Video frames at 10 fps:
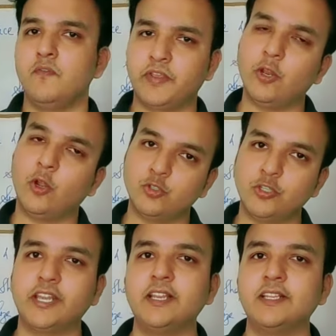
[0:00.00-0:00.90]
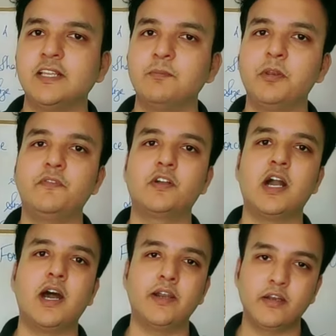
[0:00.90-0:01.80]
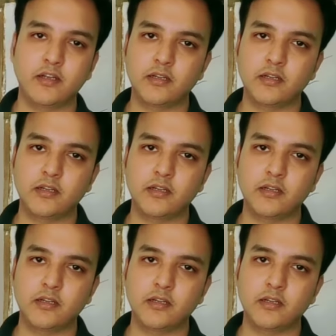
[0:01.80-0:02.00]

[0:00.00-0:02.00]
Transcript: We can also take an example of a car